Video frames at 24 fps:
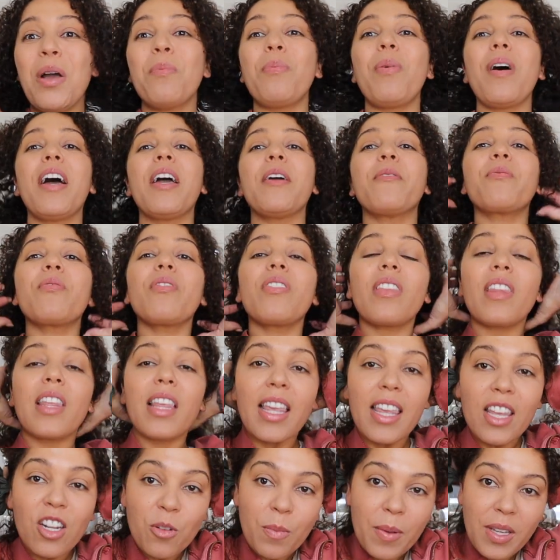But
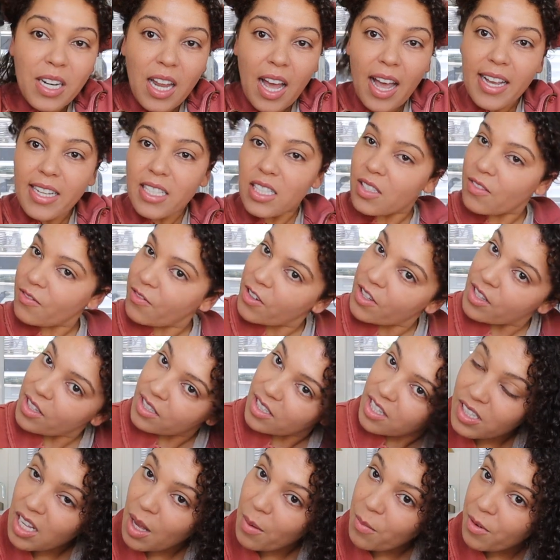it'll be nice for
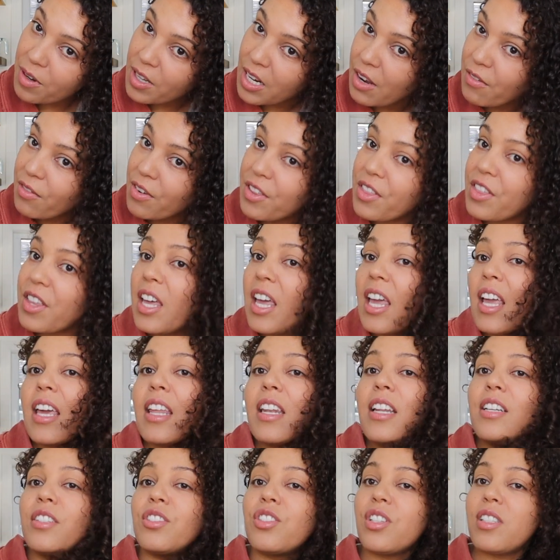this summer and everything,
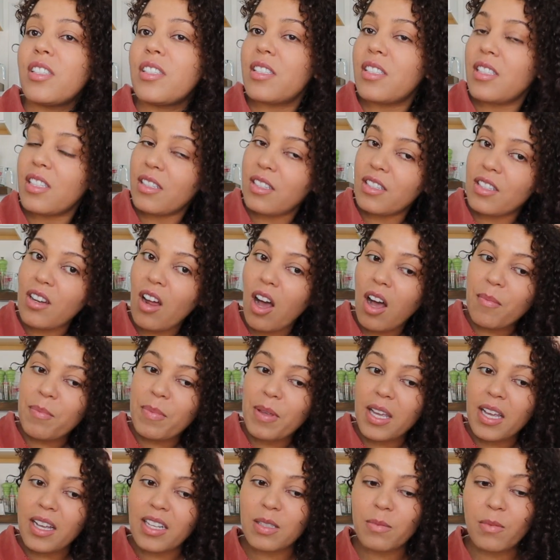and it just not
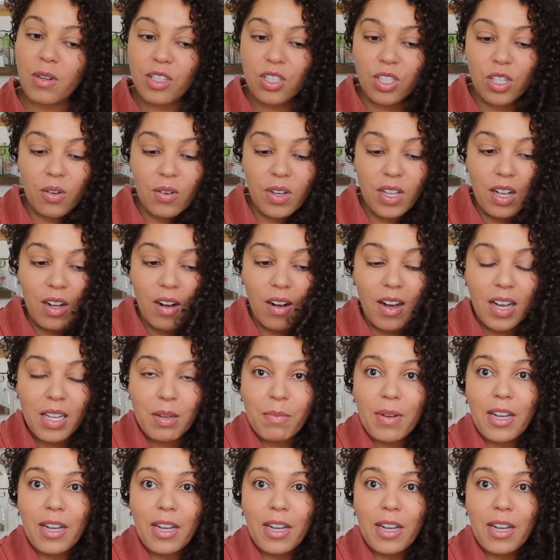being as much going on.